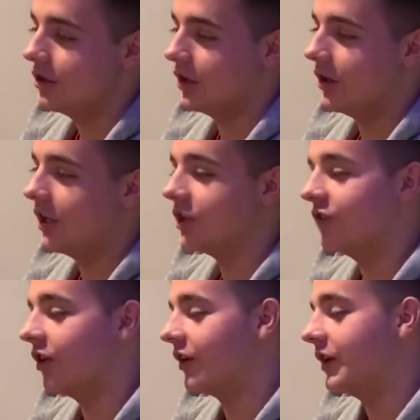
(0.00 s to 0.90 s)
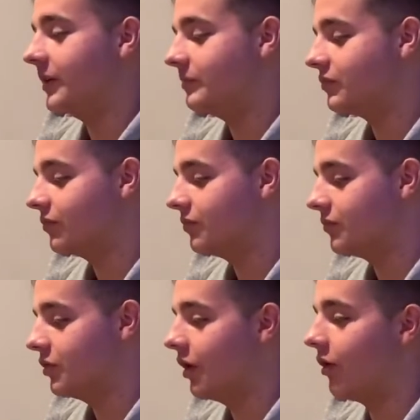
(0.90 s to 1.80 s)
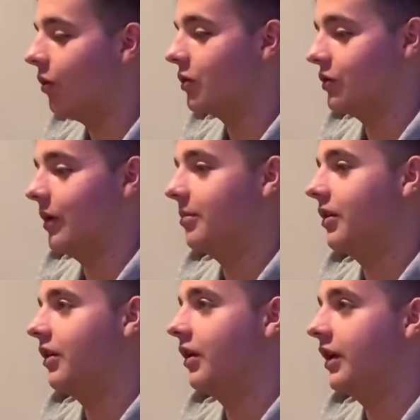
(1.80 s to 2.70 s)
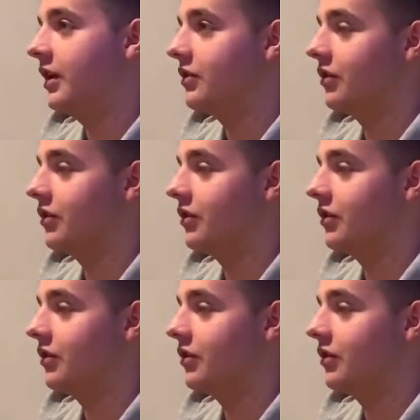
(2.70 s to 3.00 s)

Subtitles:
You know, our league's very. You don't know what's going to happen in our league.